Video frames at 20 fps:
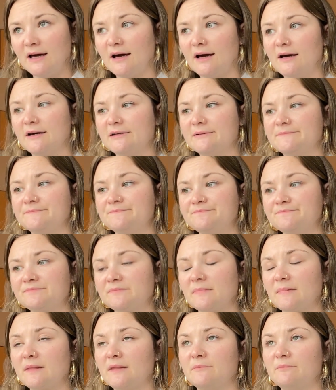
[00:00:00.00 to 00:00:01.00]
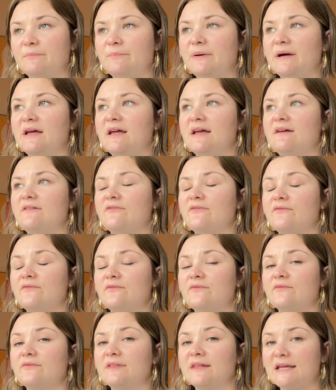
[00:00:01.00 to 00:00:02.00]
Um, but if
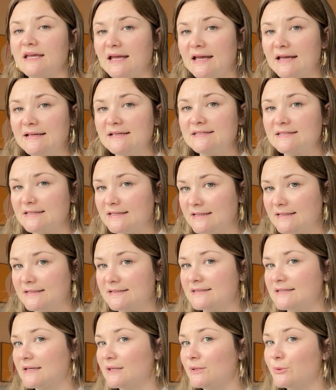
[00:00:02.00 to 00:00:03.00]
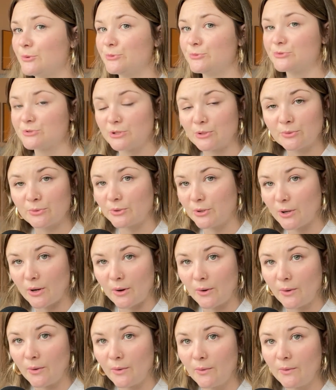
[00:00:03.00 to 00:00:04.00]
the case is that you don't
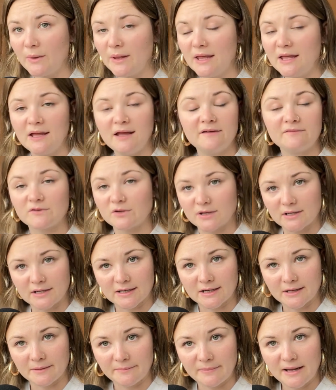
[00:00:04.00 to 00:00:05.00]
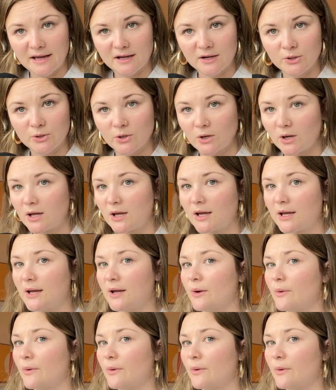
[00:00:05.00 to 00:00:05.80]
know if they're going to come back or not,